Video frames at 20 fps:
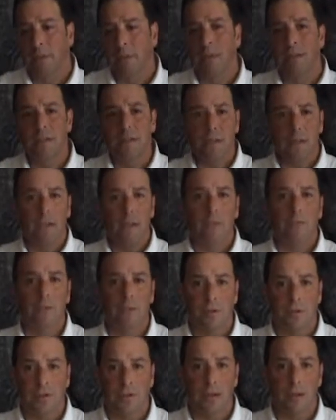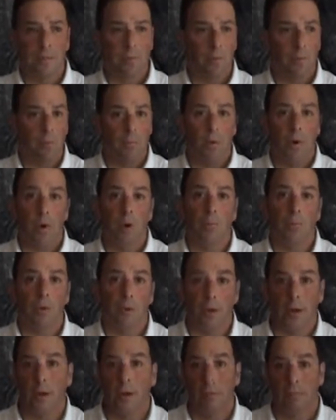let's take, for example, a ball
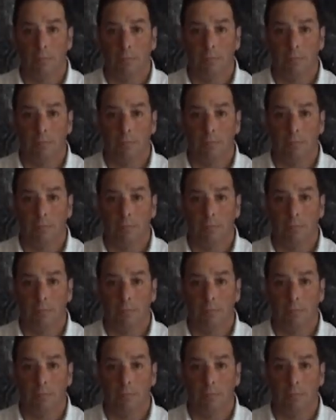player.